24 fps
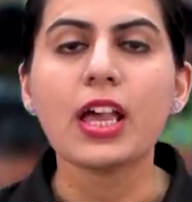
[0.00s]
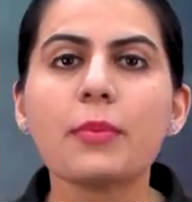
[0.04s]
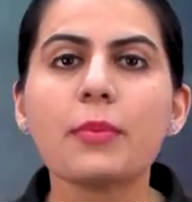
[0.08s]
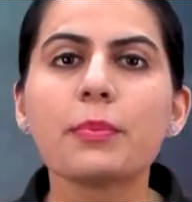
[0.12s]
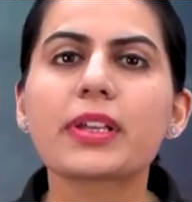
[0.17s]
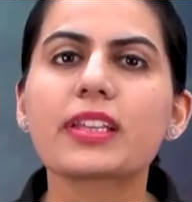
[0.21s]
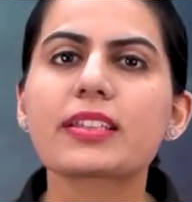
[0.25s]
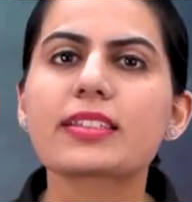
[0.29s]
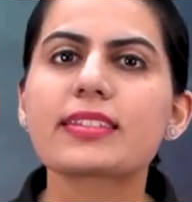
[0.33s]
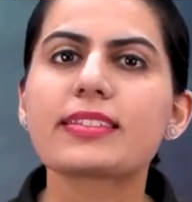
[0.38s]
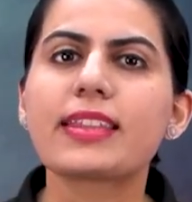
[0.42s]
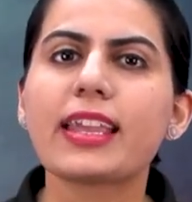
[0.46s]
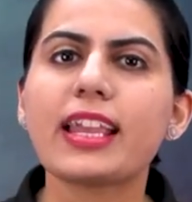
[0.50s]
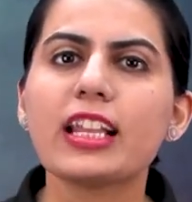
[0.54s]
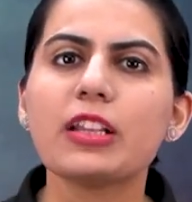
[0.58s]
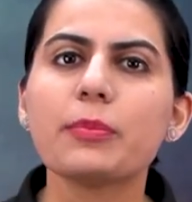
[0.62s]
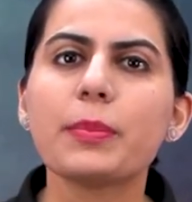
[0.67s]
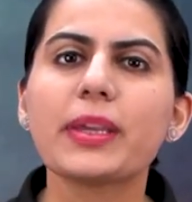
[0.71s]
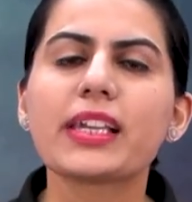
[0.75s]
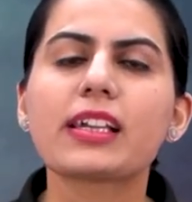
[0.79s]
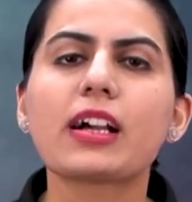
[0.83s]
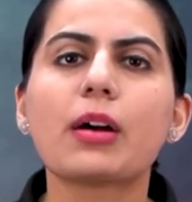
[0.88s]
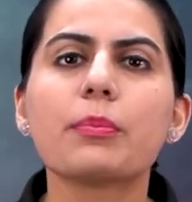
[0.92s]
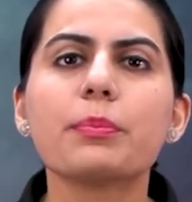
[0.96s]
because they'll
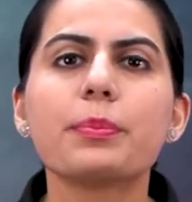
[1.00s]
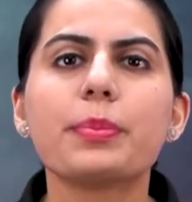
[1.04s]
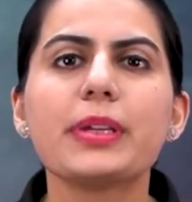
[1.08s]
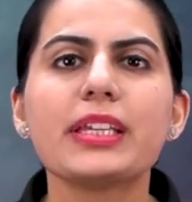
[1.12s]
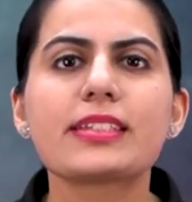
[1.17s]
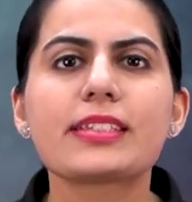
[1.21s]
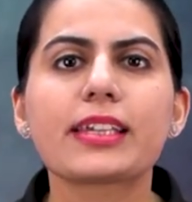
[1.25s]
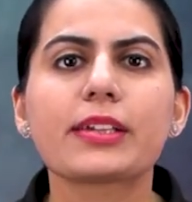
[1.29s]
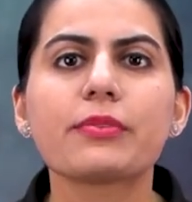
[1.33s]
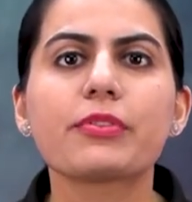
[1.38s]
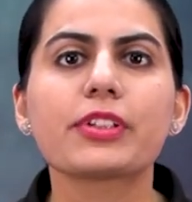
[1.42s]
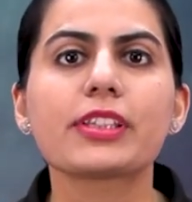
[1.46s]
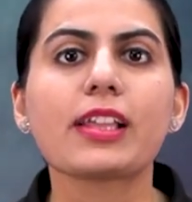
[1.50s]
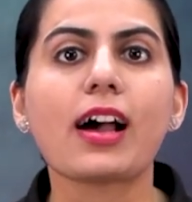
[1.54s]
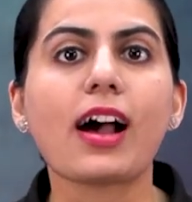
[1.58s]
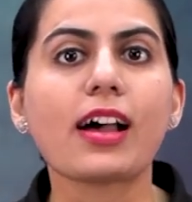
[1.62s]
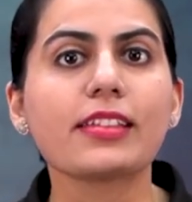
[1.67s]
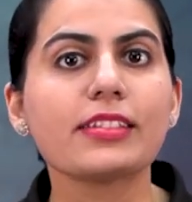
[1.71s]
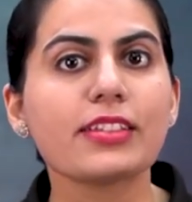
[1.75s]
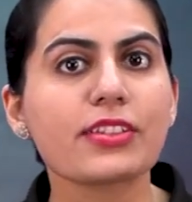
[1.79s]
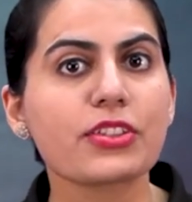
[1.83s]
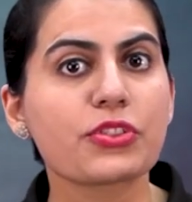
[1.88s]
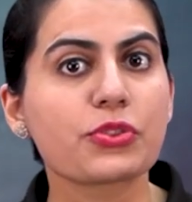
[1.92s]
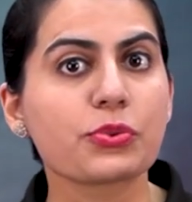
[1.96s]
be competing with
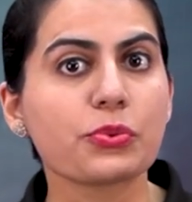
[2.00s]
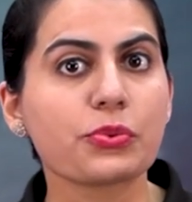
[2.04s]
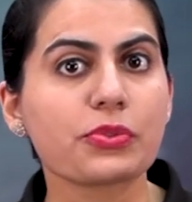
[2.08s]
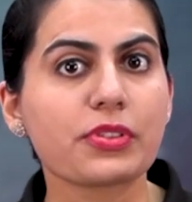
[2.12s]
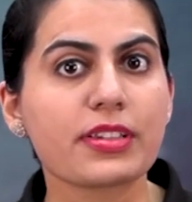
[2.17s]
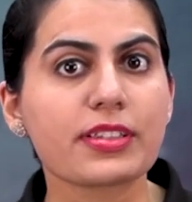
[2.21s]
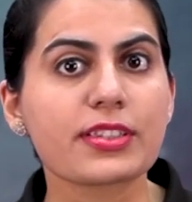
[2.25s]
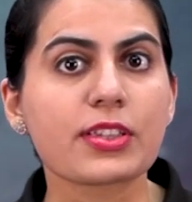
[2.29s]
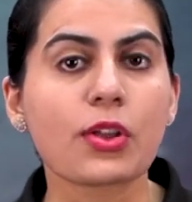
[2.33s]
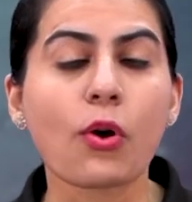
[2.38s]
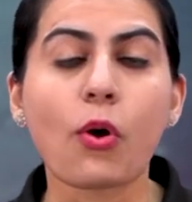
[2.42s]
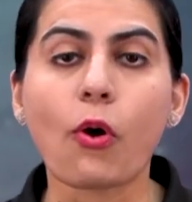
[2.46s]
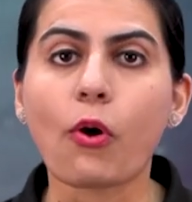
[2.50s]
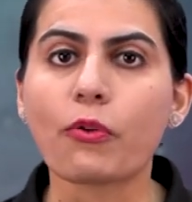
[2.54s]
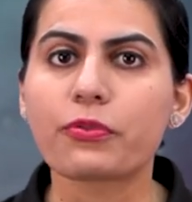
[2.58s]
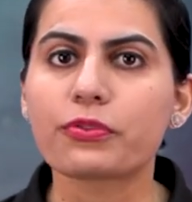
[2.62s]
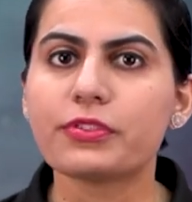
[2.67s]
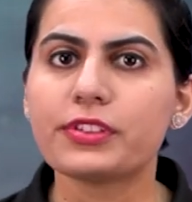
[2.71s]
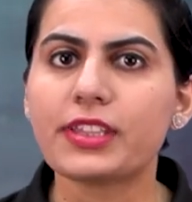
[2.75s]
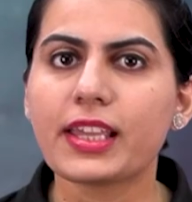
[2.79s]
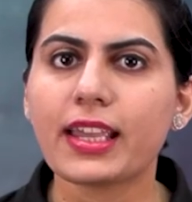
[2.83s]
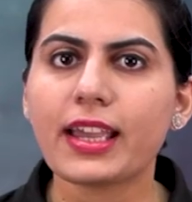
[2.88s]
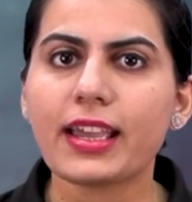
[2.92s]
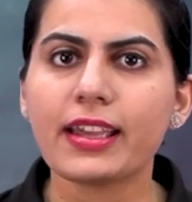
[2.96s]
other students
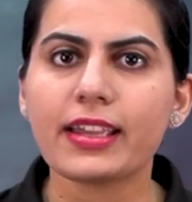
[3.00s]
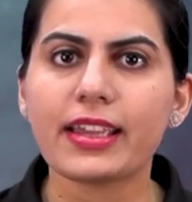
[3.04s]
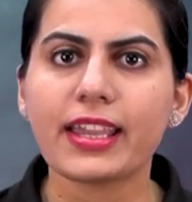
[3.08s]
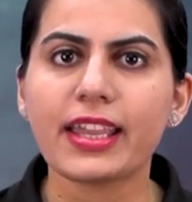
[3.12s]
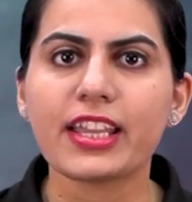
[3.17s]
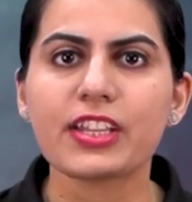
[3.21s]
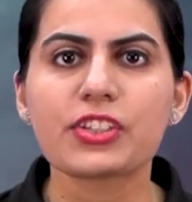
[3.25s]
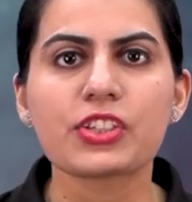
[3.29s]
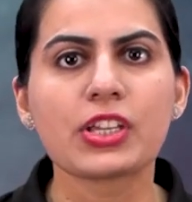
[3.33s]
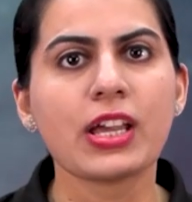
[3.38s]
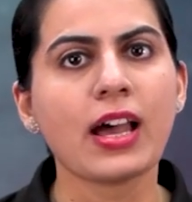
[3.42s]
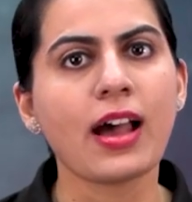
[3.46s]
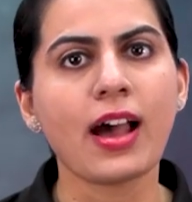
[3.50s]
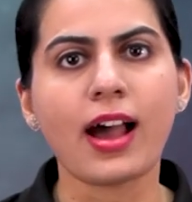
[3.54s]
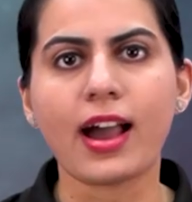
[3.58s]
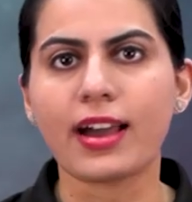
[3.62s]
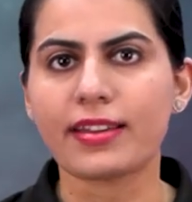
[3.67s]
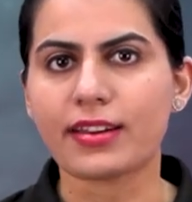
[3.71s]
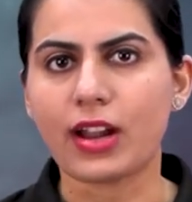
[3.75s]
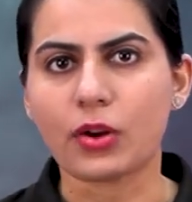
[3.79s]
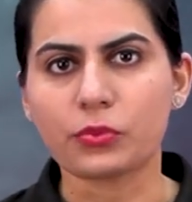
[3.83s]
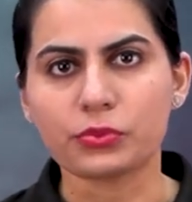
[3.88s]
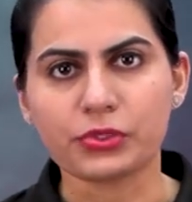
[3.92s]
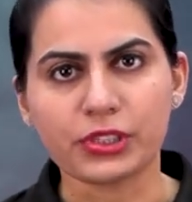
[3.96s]
of their age
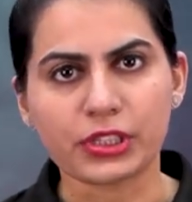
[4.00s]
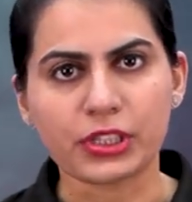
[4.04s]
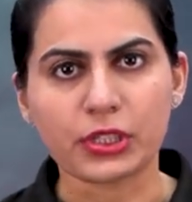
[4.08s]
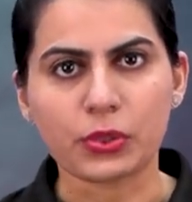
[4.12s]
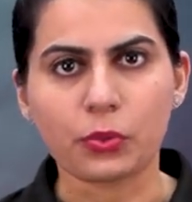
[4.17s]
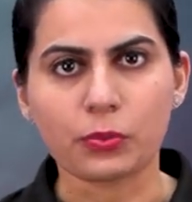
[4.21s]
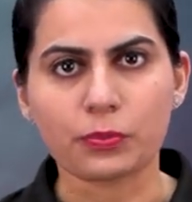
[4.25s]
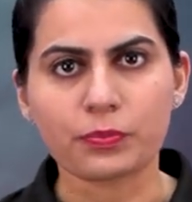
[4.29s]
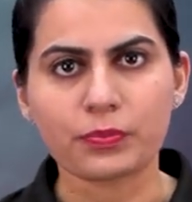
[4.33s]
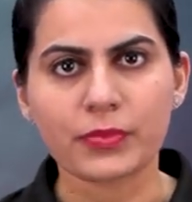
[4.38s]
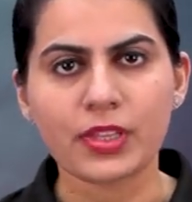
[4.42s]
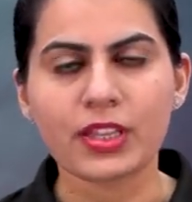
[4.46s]
around the globe.